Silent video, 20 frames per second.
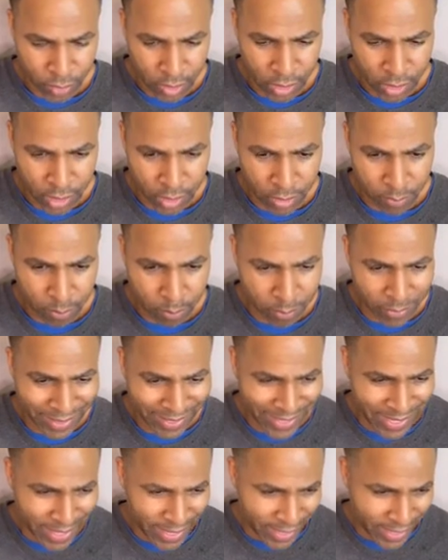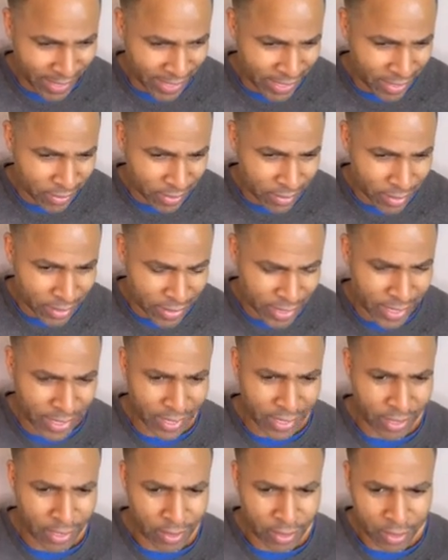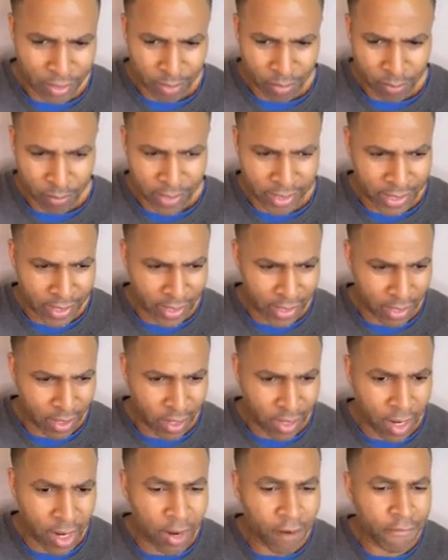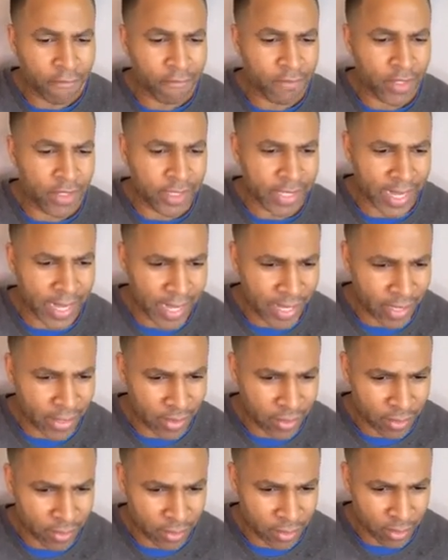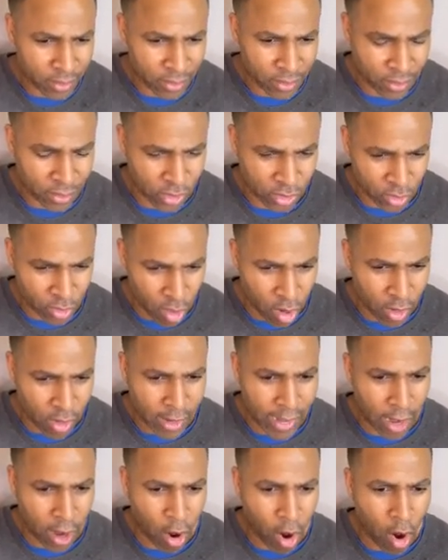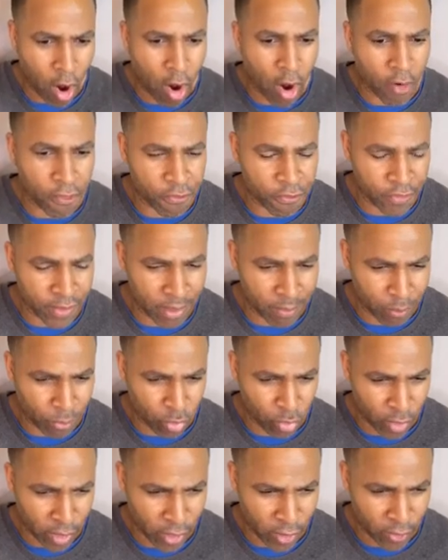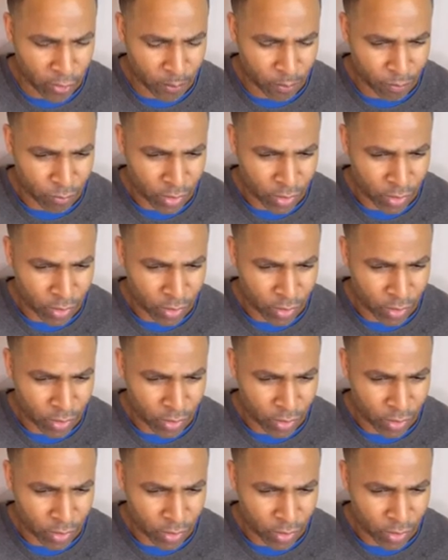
and beginning in the day, beginning of the day, to start off in prayer.